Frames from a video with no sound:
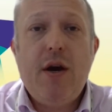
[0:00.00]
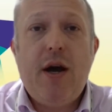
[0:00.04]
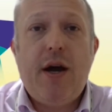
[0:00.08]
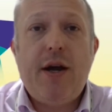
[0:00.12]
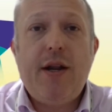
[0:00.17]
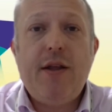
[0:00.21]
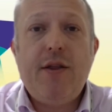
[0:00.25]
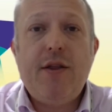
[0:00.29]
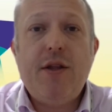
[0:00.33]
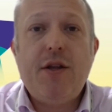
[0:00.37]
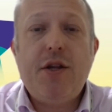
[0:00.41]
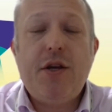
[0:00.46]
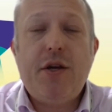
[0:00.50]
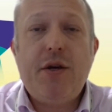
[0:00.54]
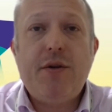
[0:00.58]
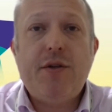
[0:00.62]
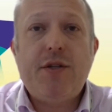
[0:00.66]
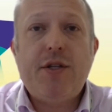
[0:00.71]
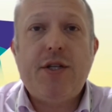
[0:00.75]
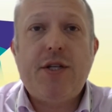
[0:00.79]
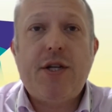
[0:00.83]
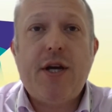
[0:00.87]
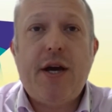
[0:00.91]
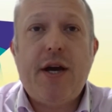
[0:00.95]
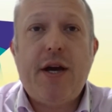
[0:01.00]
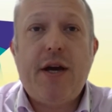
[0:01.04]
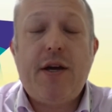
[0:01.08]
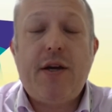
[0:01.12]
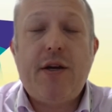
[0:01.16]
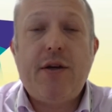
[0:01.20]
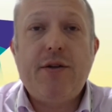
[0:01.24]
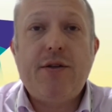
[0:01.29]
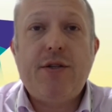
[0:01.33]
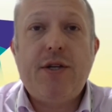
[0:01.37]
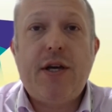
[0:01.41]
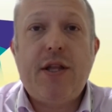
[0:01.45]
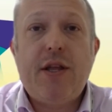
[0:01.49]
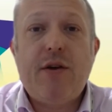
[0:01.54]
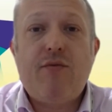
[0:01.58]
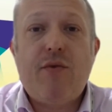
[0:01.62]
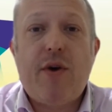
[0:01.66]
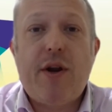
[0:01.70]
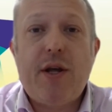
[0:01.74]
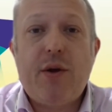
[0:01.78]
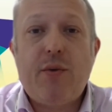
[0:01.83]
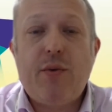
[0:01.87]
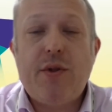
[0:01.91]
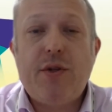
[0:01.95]
and in the news today you'll see they're
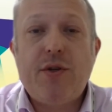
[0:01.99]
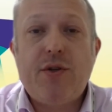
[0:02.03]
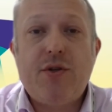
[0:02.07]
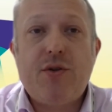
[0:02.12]
running with a